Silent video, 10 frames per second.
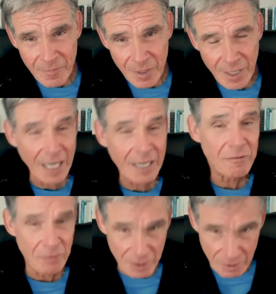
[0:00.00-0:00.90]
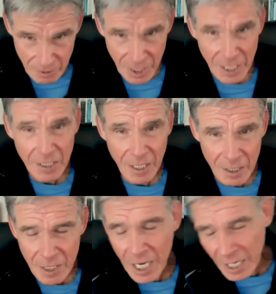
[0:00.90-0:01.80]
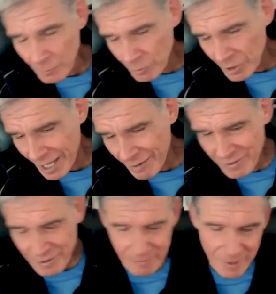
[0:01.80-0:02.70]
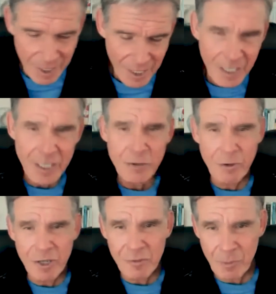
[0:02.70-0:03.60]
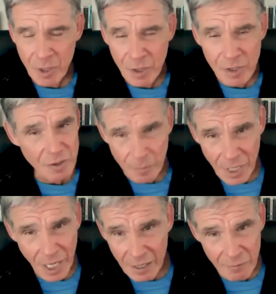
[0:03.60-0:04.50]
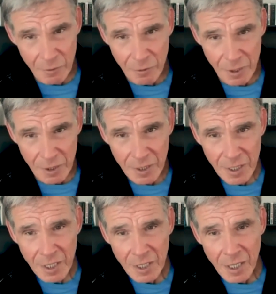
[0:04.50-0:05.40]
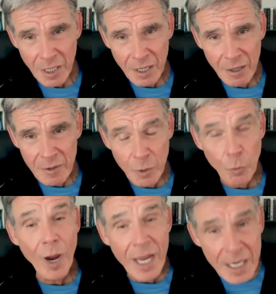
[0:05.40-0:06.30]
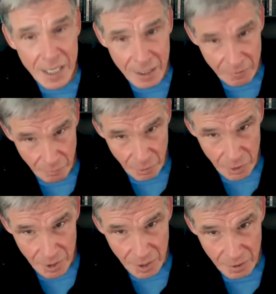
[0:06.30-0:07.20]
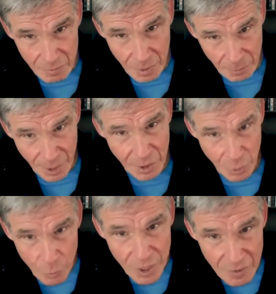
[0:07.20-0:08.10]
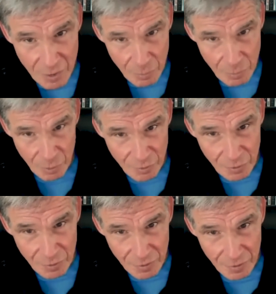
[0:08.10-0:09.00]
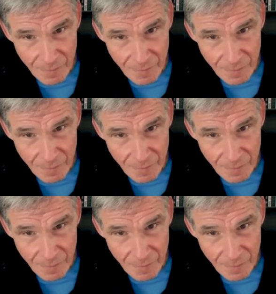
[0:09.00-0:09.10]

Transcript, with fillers: that's really great. And yeah, we'll have some increase because of behavior and mm-hmm. uh, the waning of immunity. People that don't get their boosters,